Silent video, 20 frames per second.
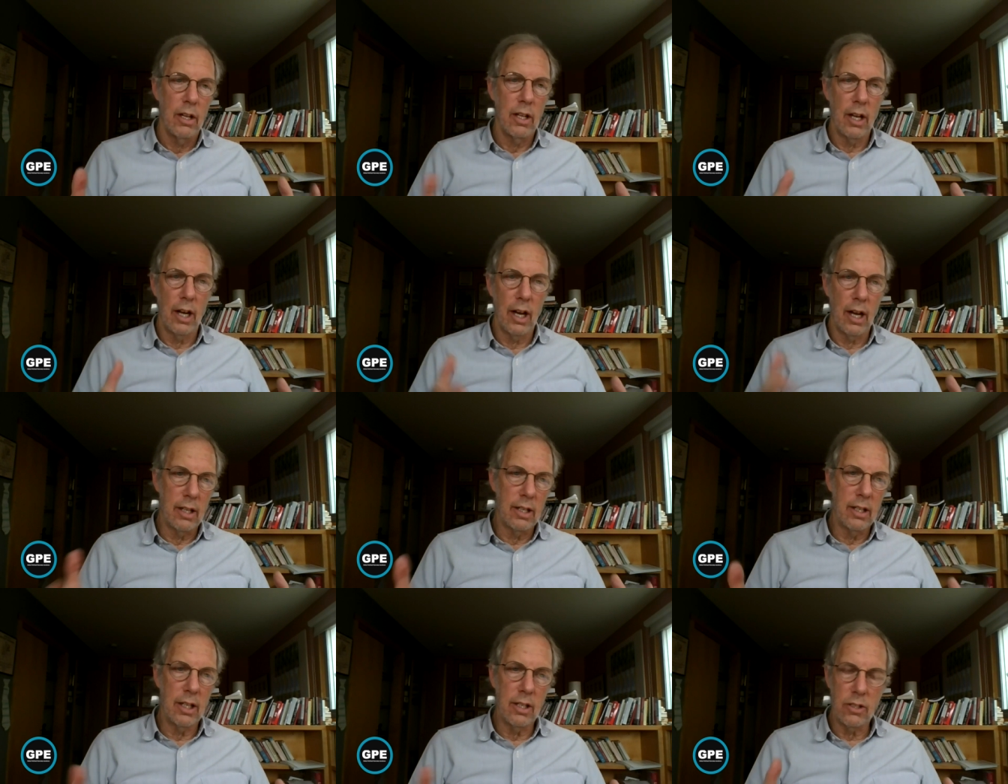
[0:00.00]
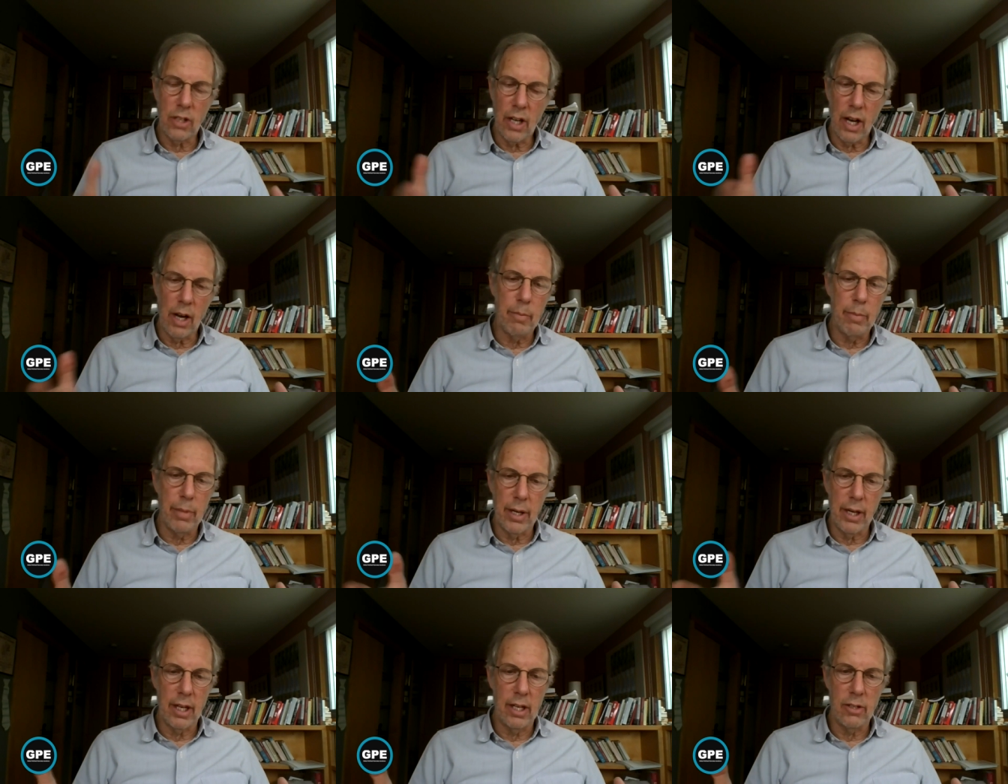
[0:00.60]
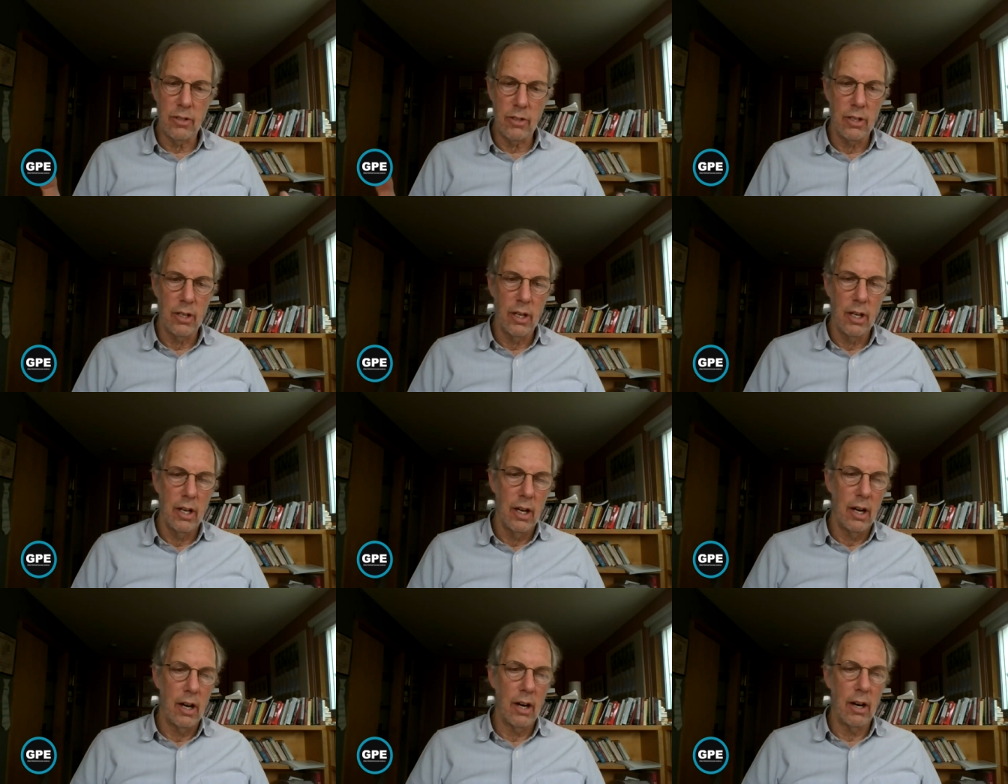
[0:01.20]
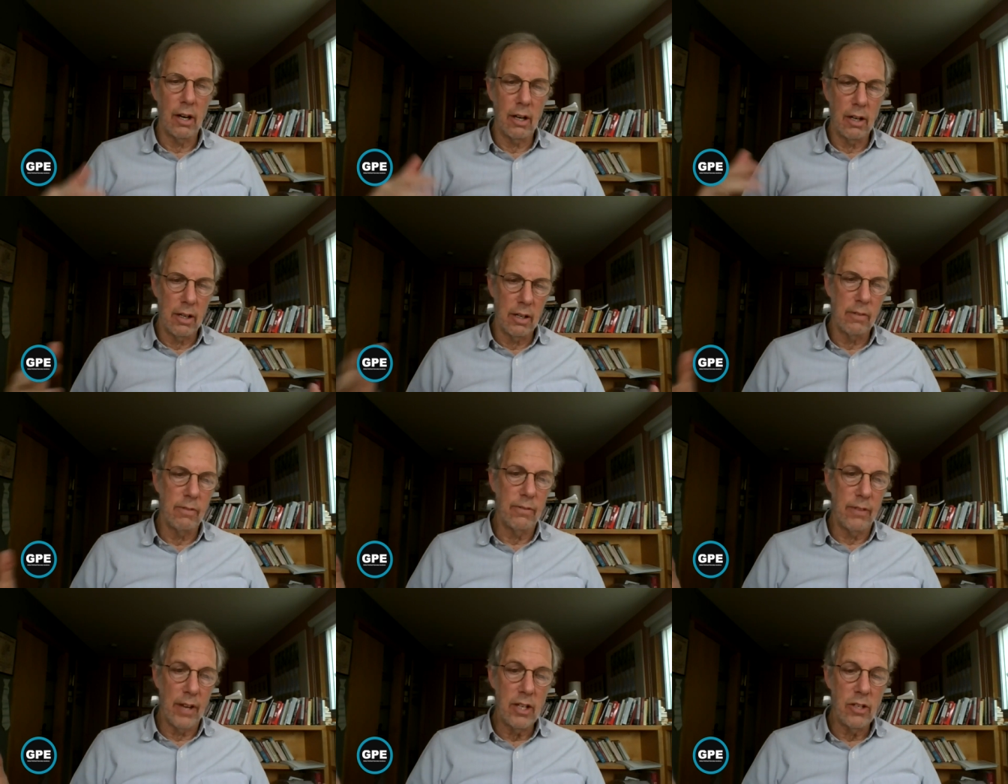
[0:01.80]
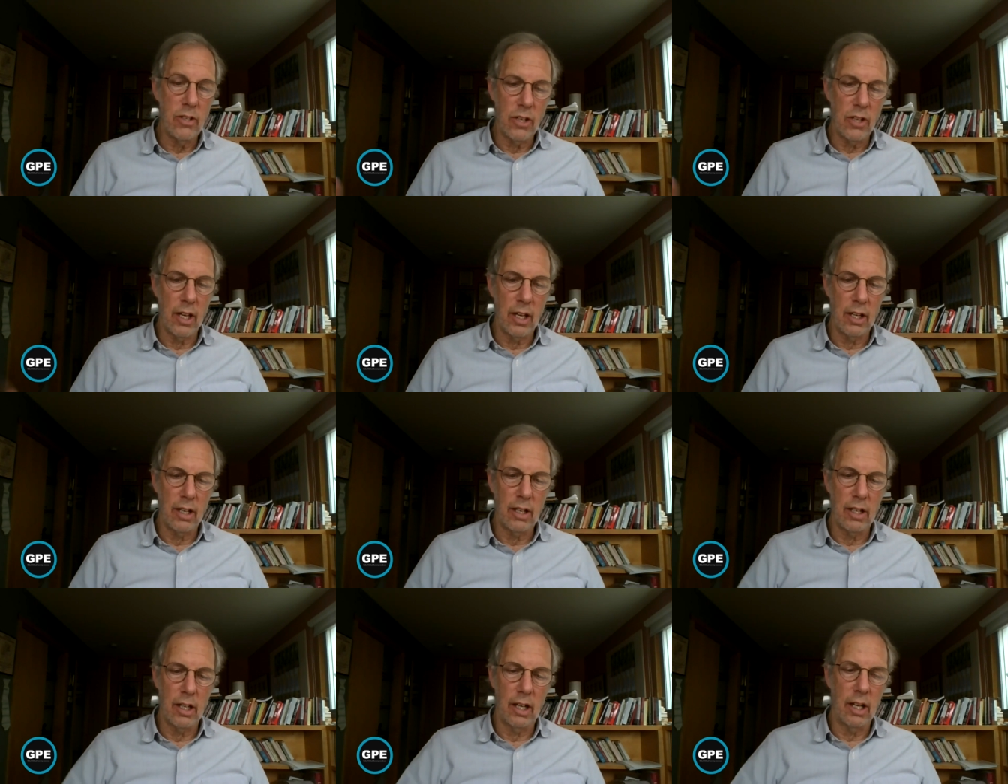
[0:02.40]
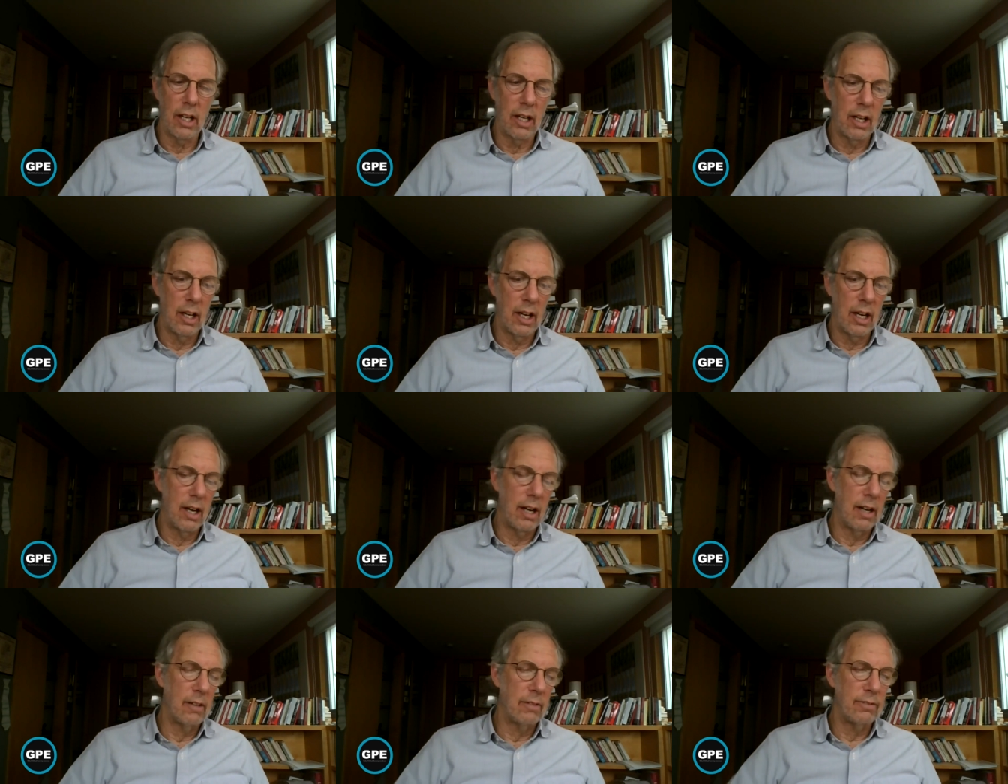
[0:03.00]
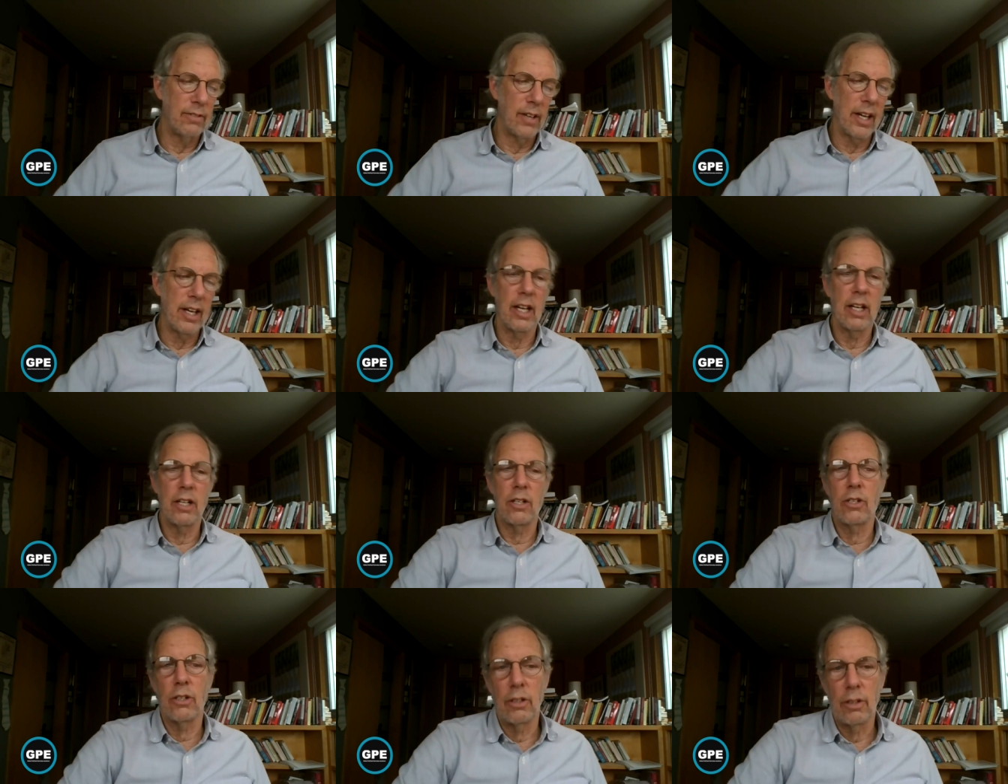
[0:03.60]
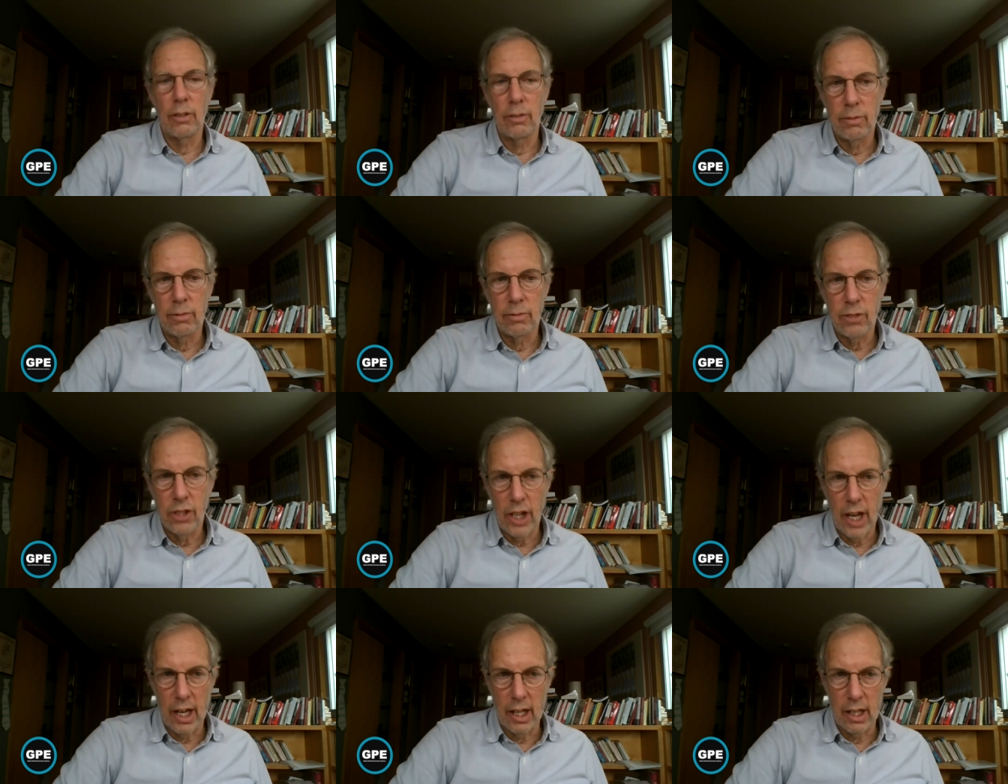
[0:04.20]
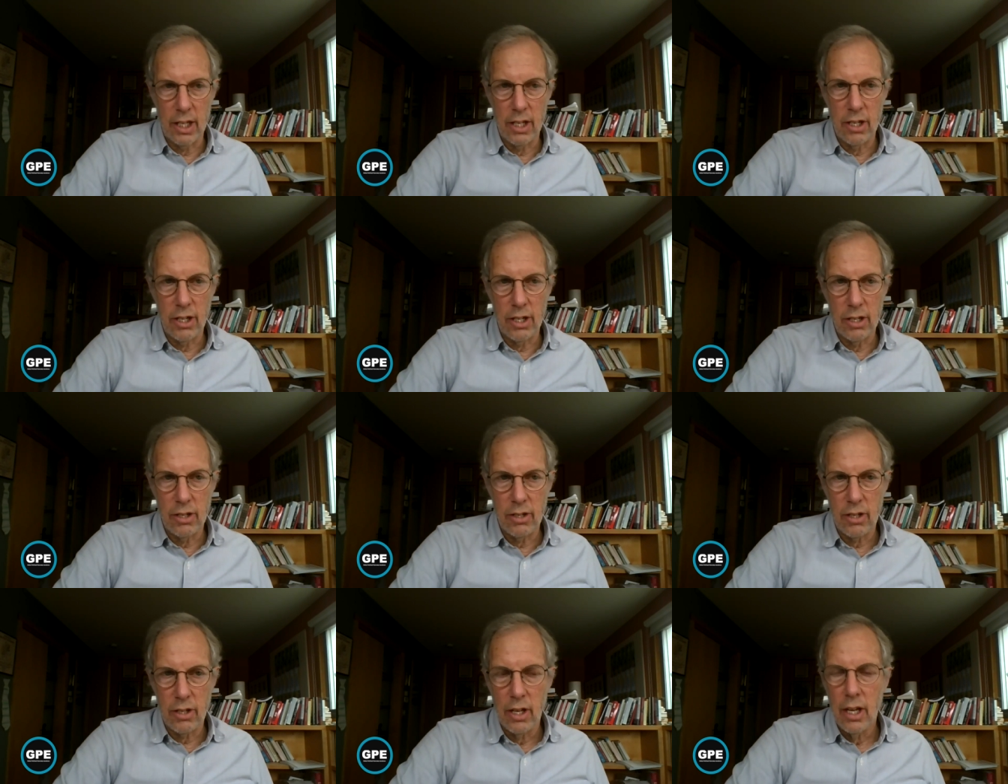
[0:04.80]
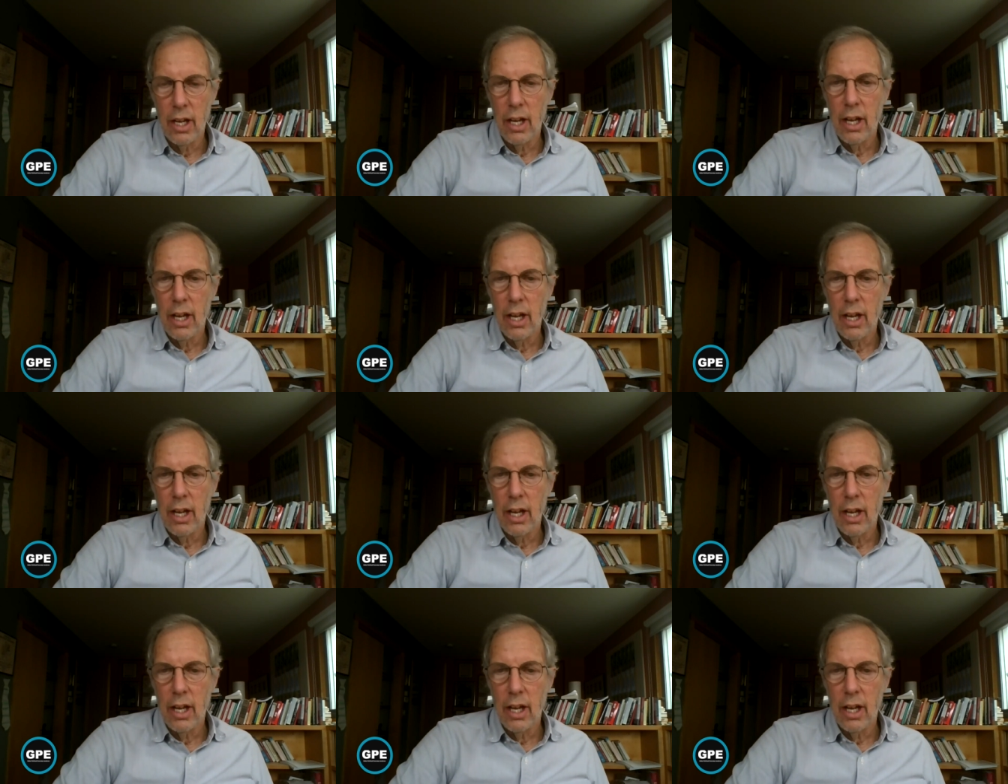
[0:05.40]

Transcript: uh, these companies are facing uh, financial challenges,